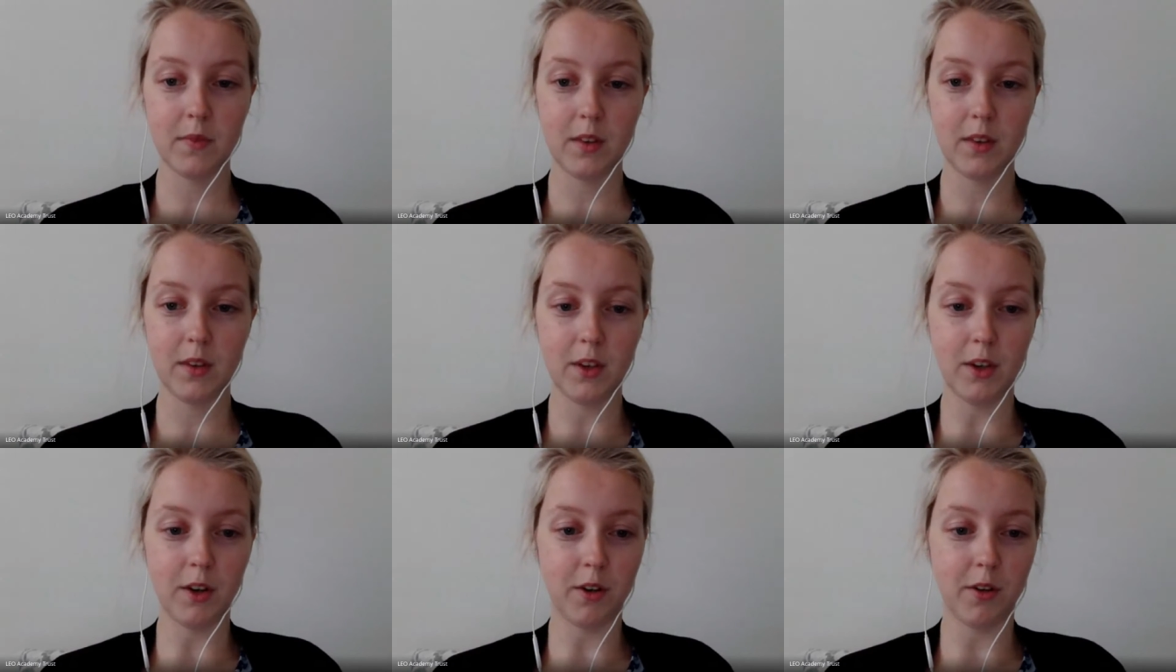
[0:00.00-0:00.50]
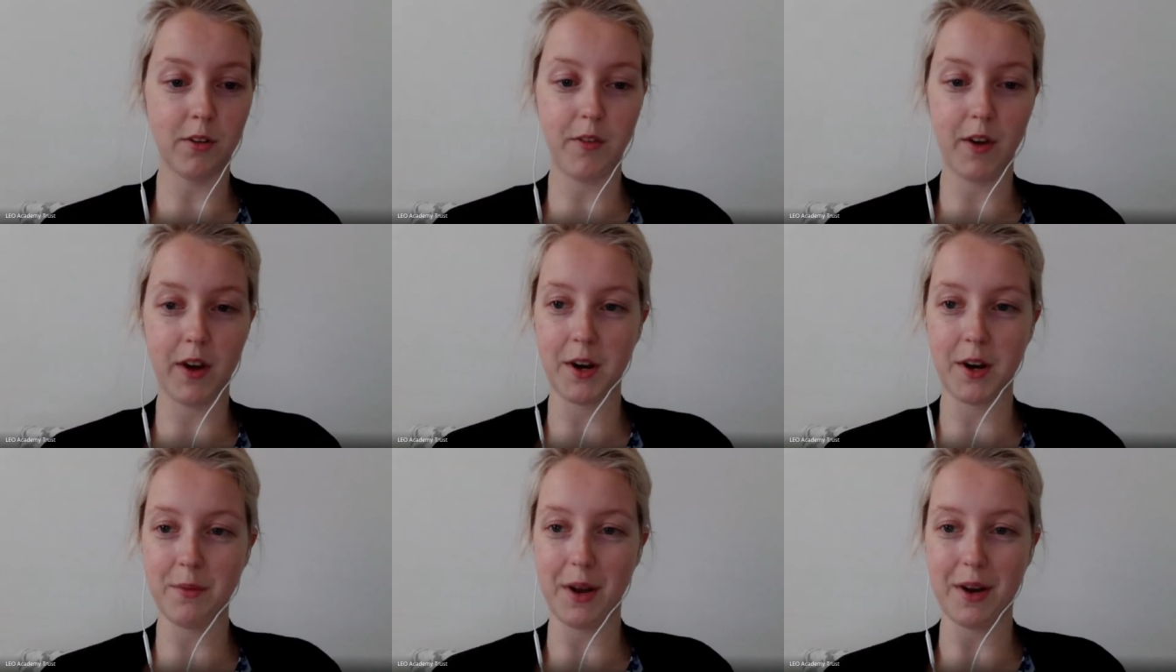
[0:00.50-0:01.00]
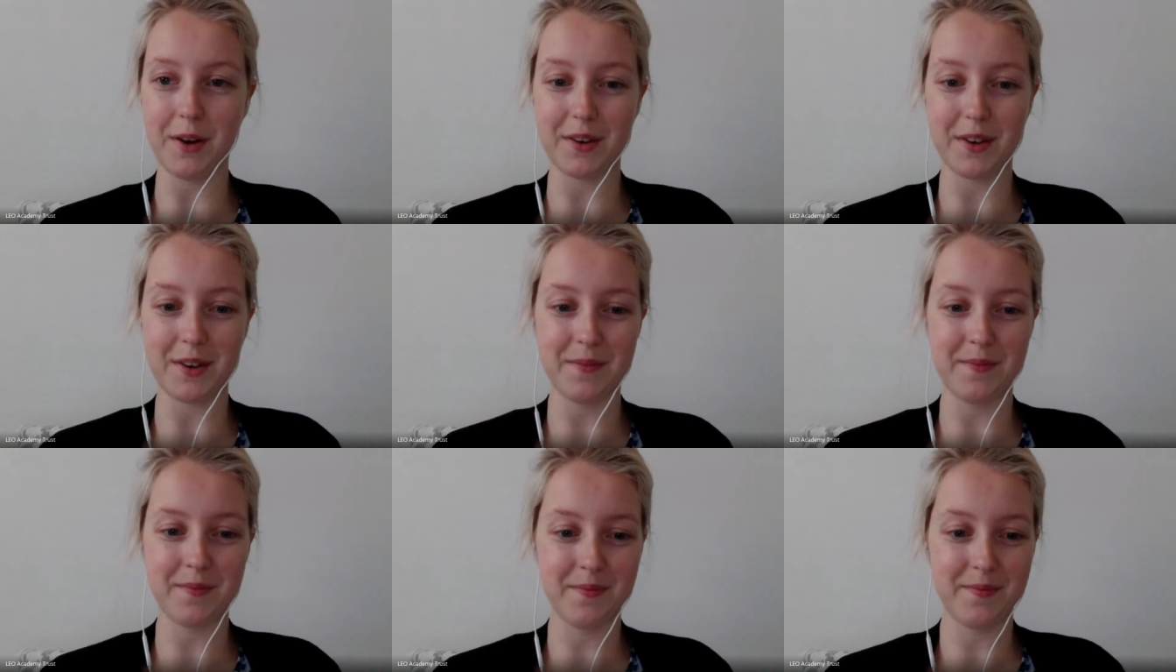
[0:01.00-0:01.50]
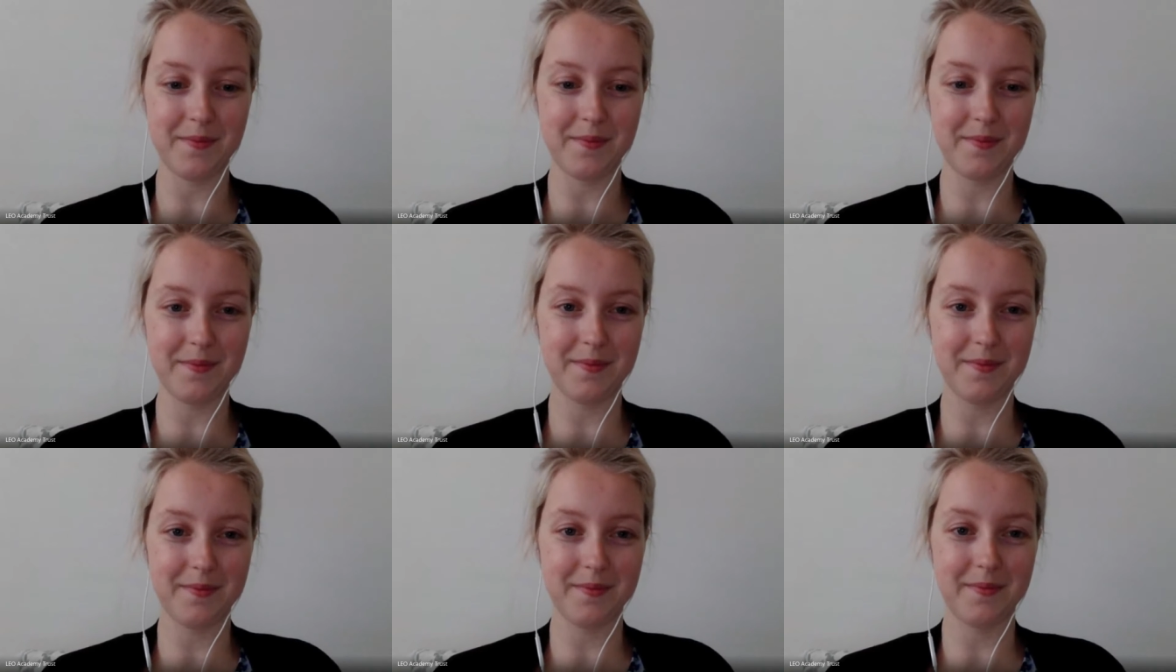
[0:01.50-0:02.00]
You're very welcome.
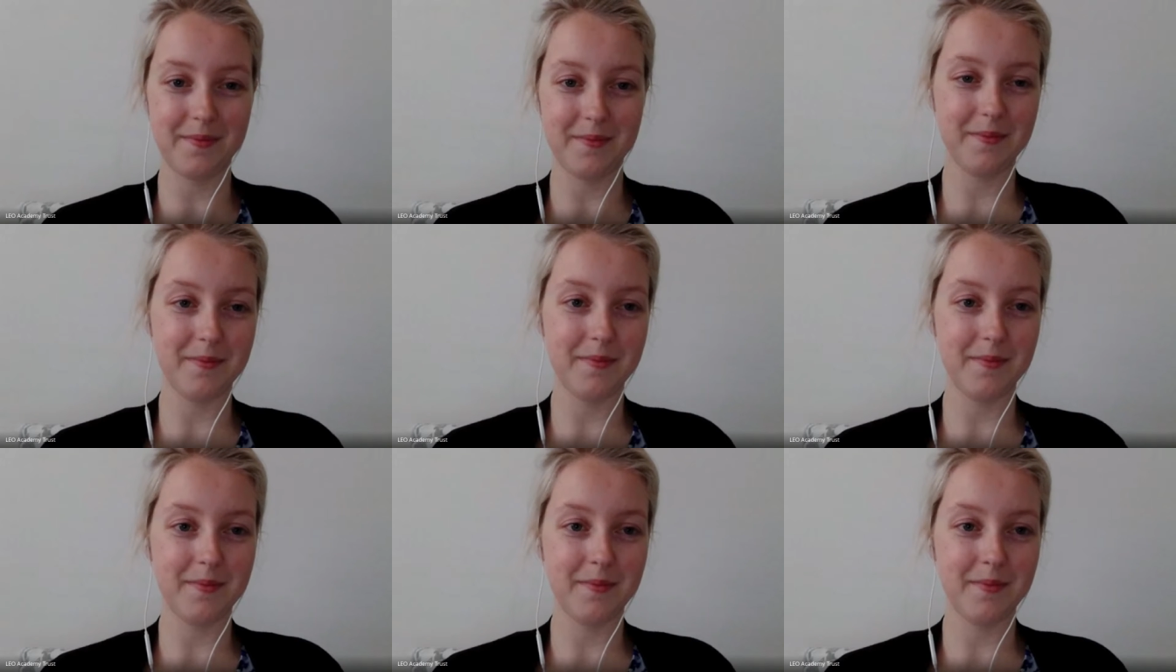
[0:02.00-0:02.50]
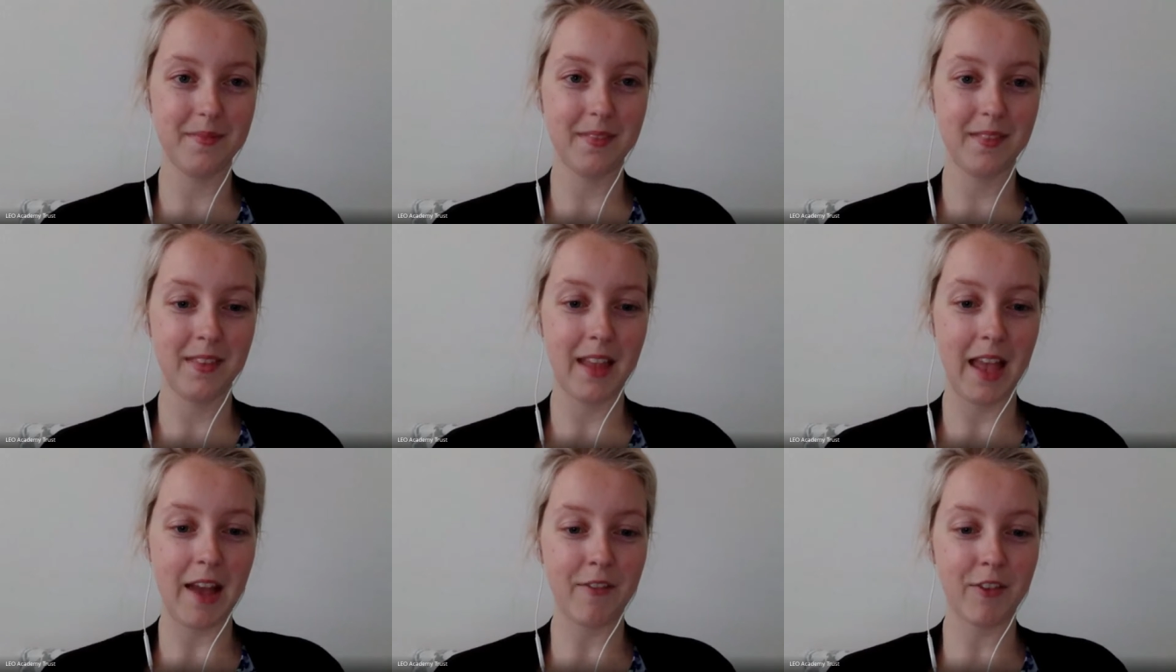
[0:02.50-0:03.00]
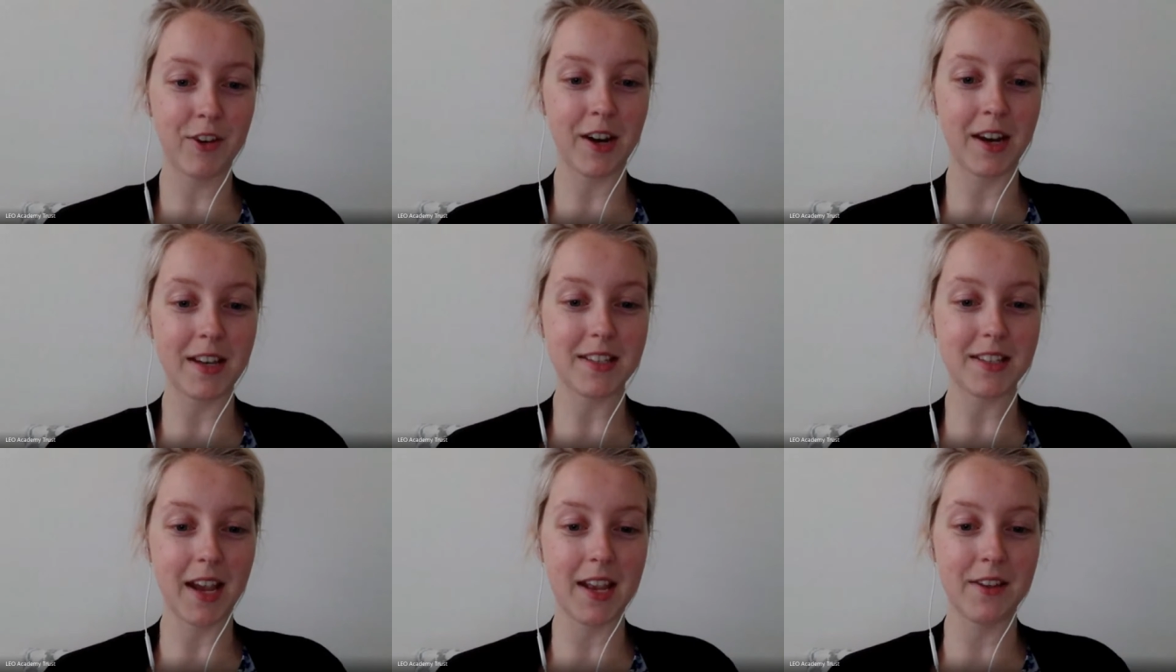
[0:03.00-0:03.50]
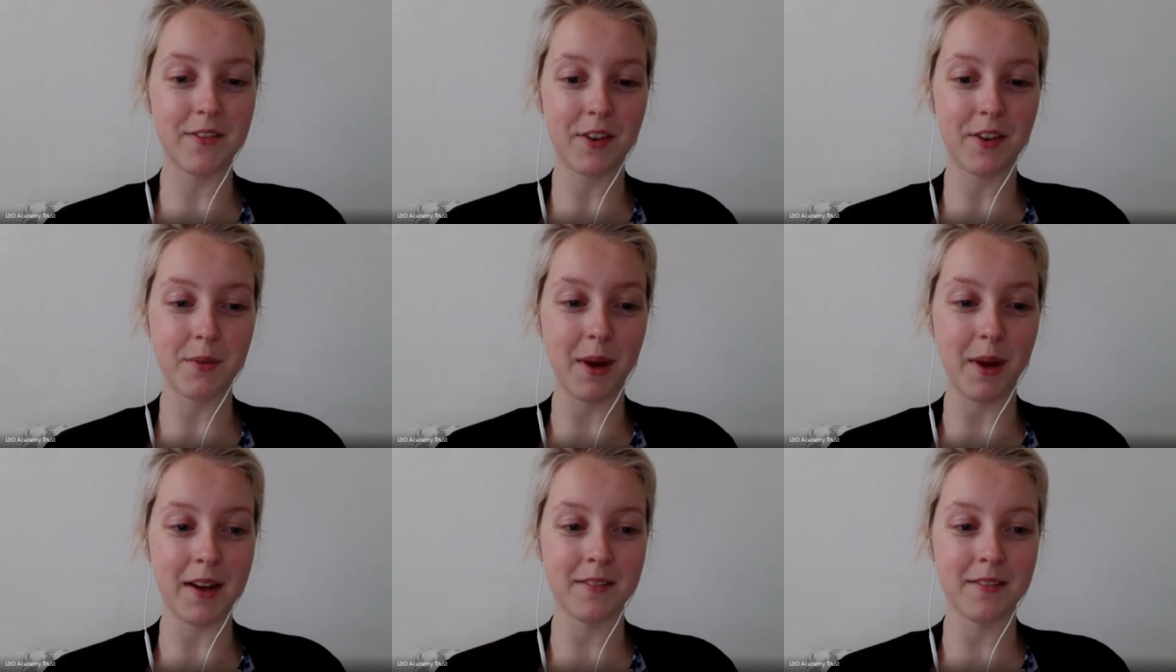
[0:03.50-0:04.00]
Have a great day,
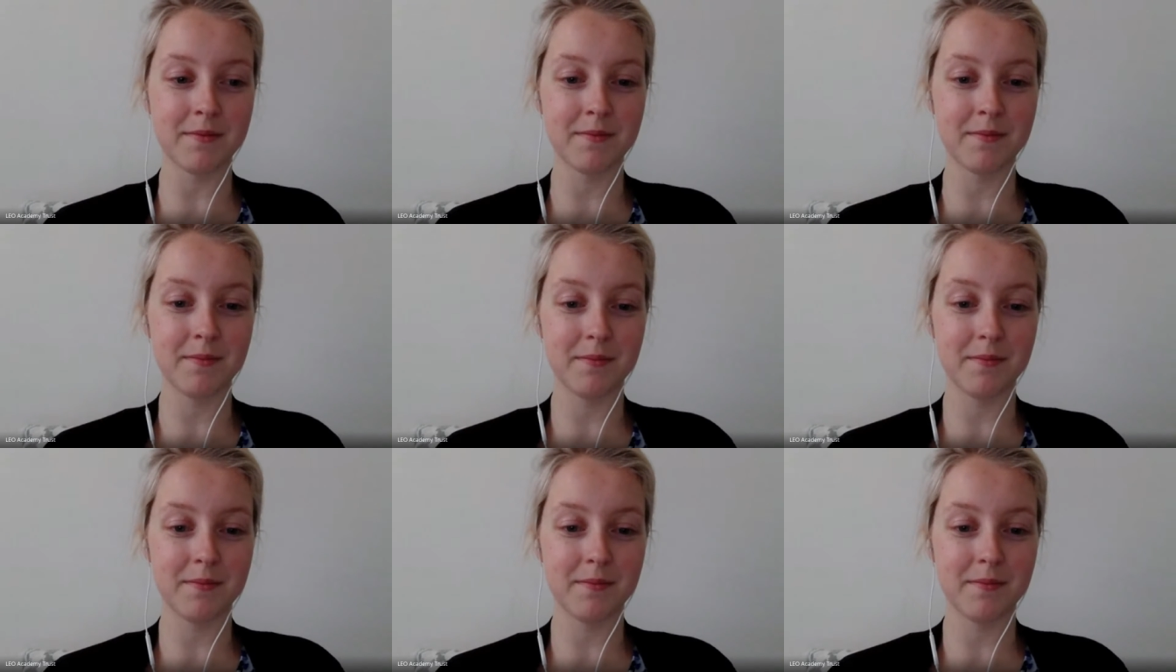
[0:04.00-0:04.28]
everyone.